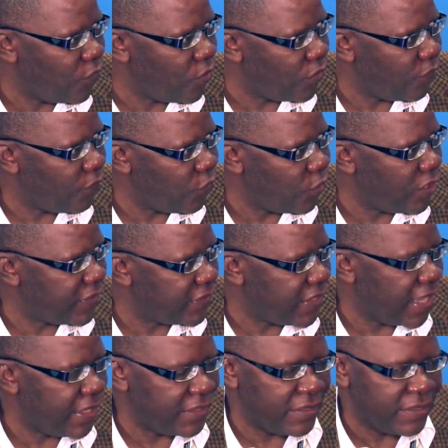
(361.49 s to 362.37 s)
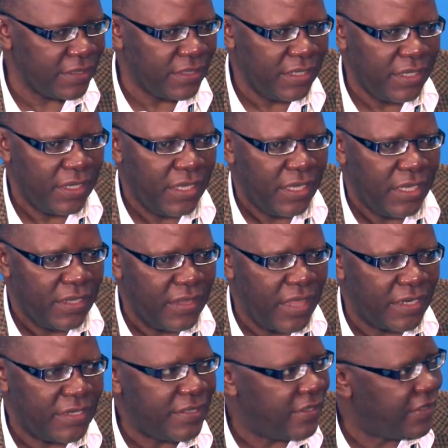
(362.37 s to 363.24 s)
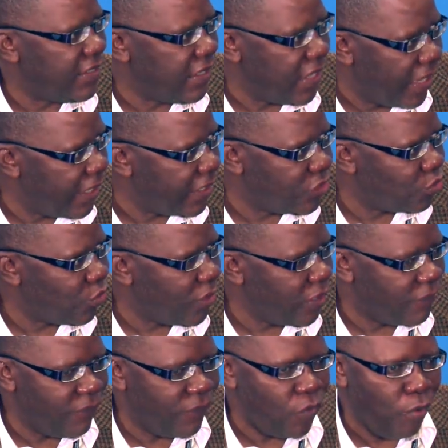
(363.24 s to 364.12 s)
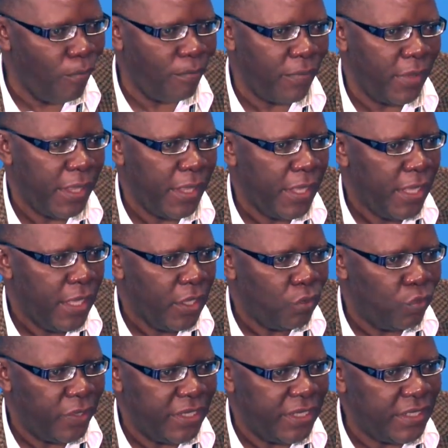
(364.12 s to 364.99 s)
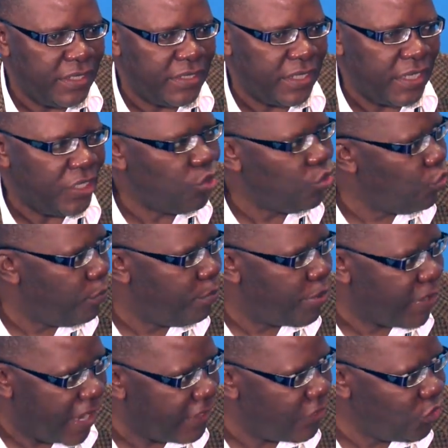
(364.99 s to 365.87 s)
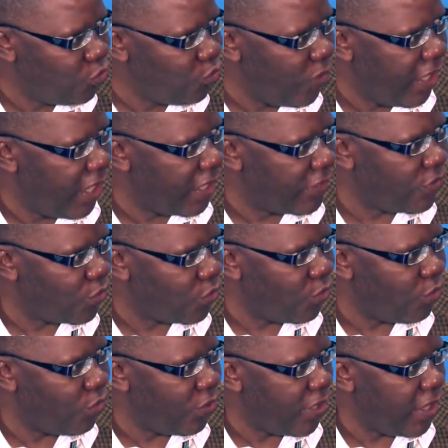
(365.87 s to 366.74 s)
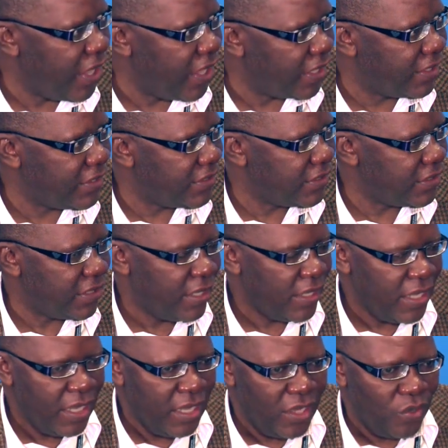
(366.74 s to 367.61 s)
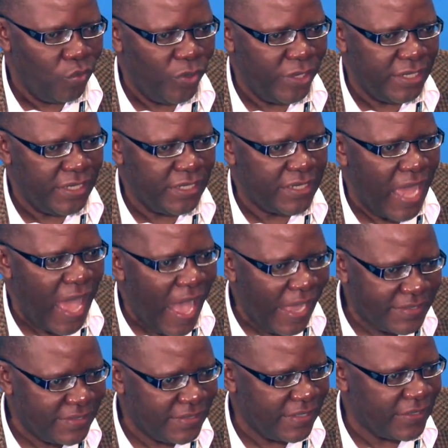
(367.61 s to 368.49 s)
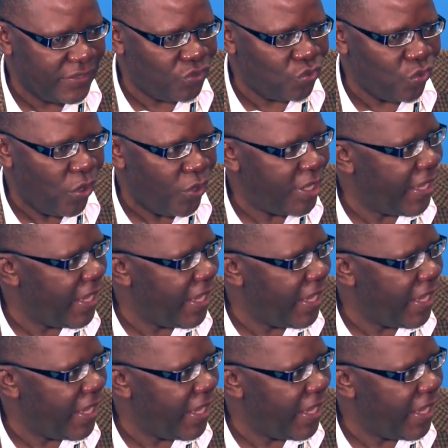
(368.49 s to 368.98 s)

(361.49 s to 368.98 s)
for, for a start that is in electronic form. We need a new, brand new Electoral Act. We need access to our